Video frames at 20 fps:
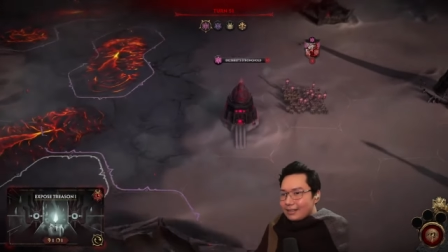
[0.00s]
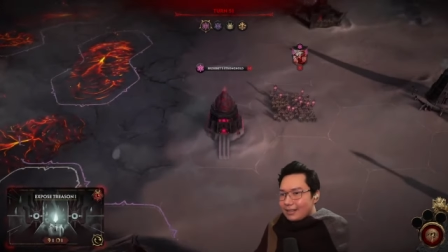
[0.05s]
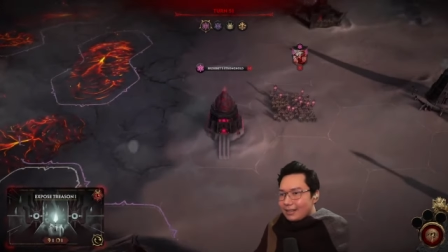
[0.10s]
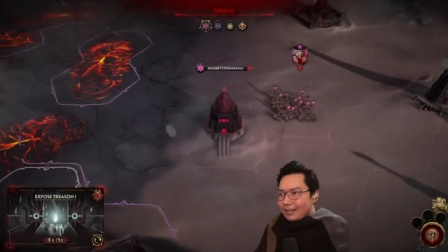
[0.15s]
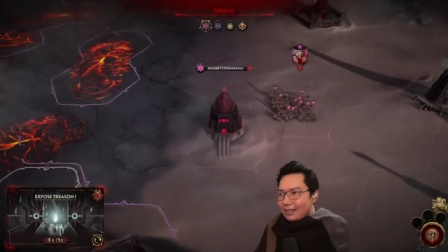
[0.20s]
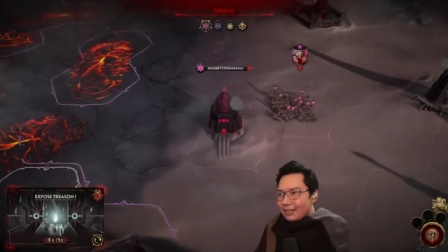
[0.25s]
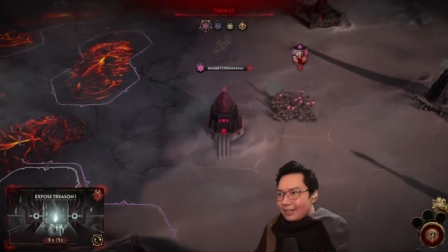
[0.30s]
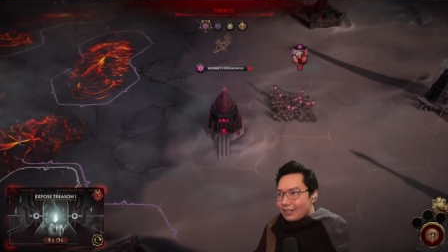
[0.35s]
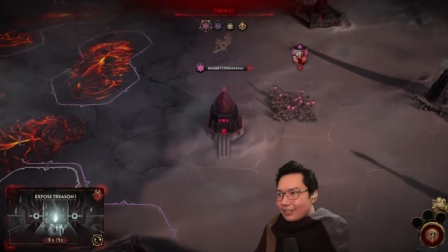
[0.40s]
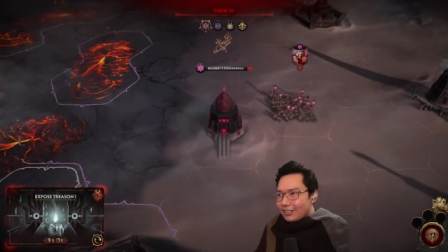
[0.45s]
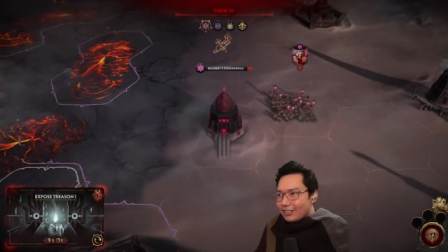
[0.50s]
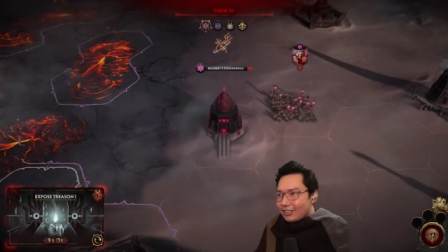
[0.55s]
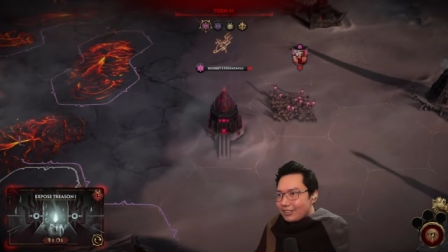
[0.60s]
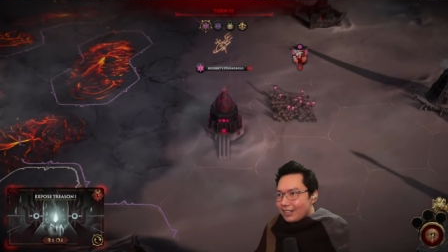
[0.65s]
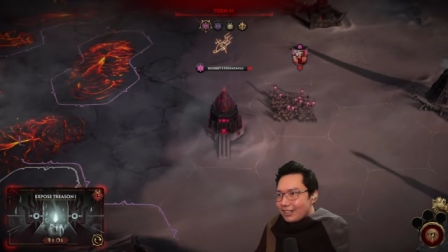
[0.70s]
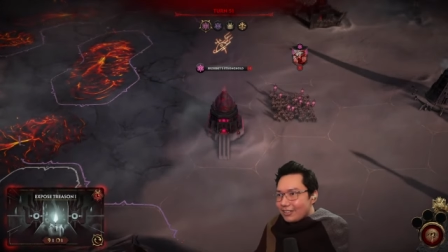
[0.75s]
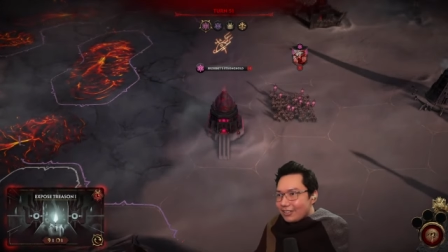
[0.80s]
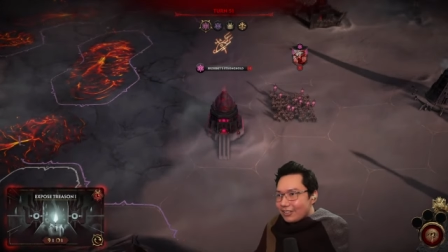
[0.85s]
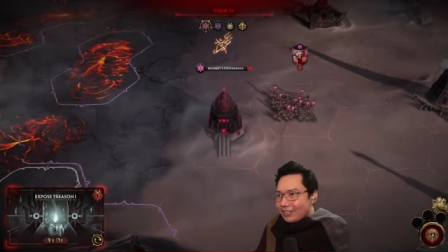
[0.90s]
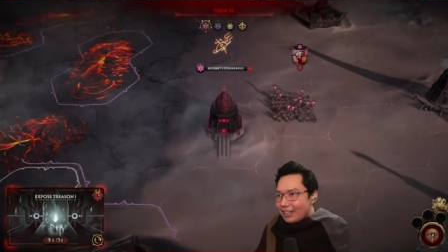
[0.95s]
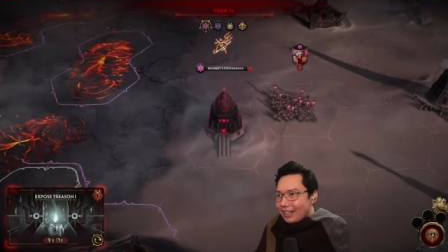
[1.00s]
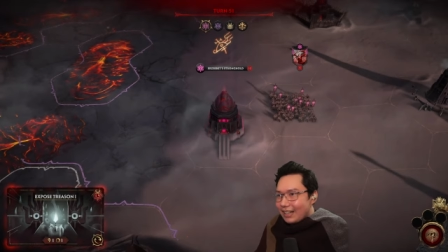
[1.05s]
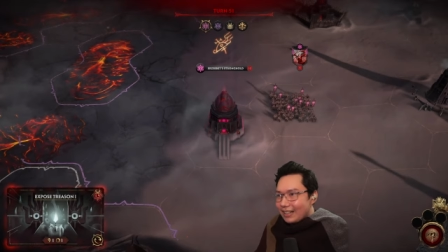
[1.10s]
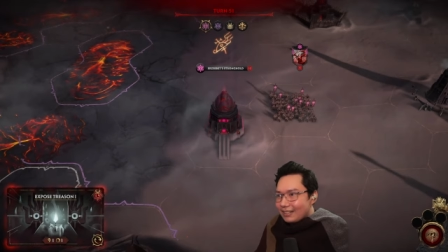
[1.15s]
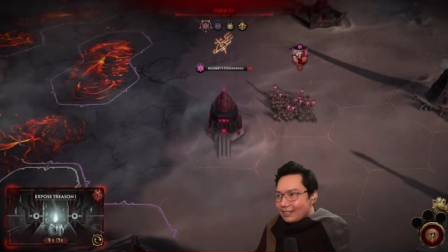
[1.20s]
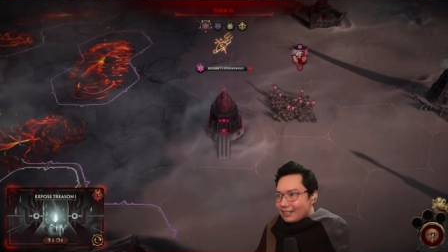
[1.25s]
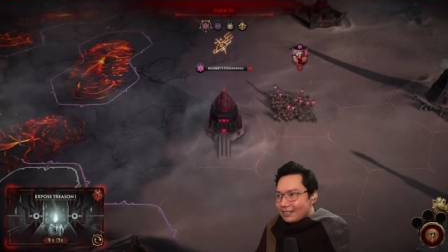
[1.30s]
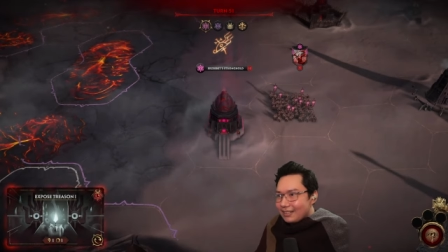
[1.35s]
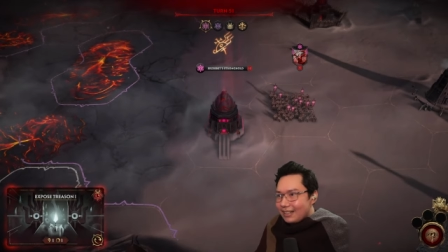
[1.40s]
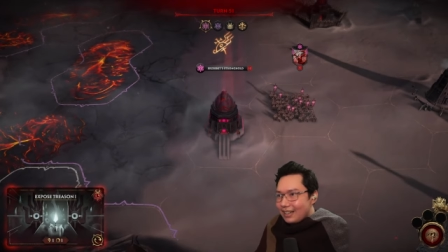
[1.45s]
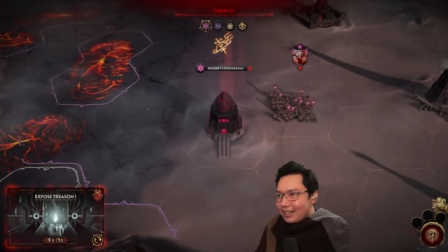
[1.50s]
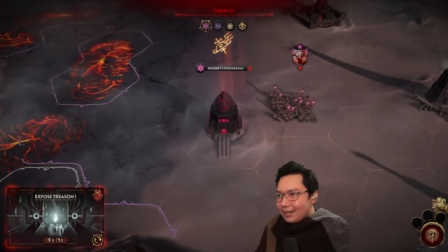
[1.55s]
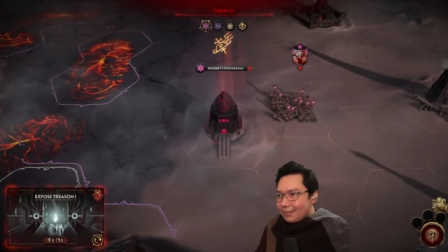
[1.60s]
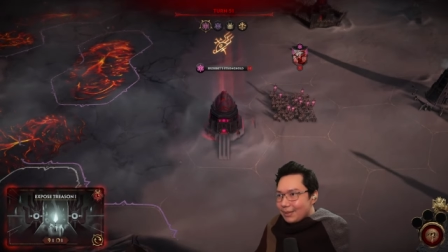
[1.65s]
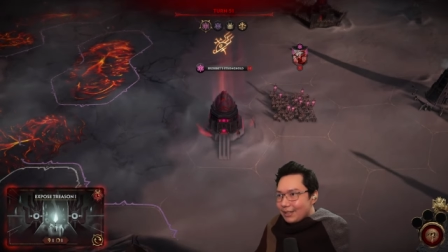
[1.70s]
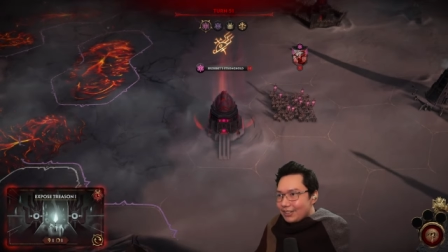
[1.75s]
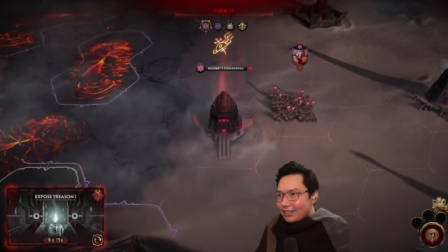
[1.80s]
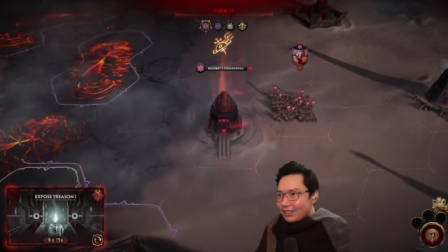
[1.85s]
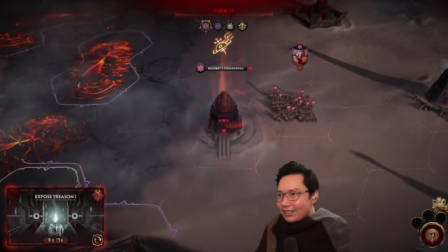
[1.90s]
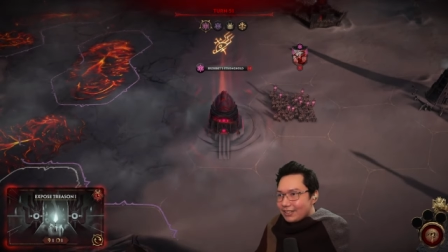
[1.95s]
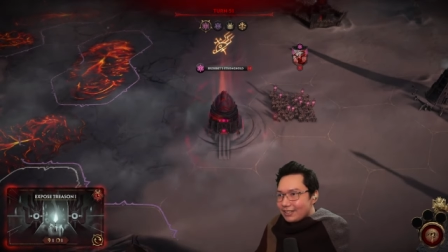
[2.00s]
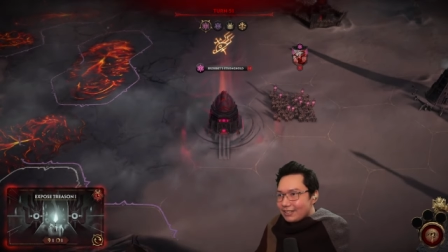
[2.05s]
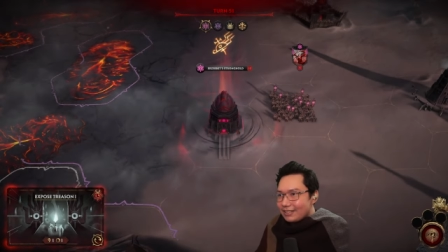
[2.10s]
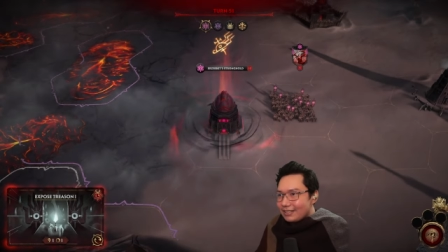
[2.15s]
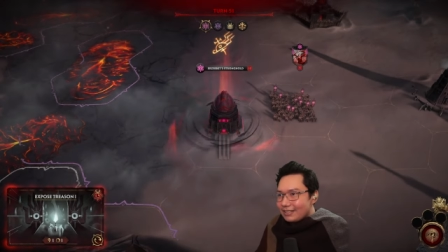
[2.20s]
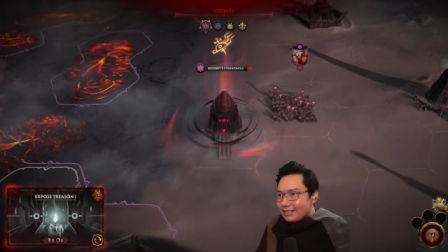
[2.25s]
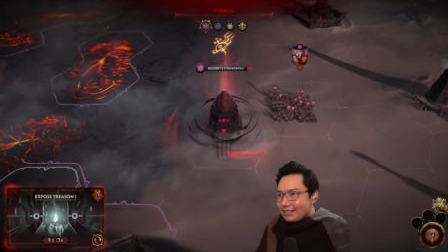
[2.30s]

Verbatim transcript: I think it got stuck on that animation.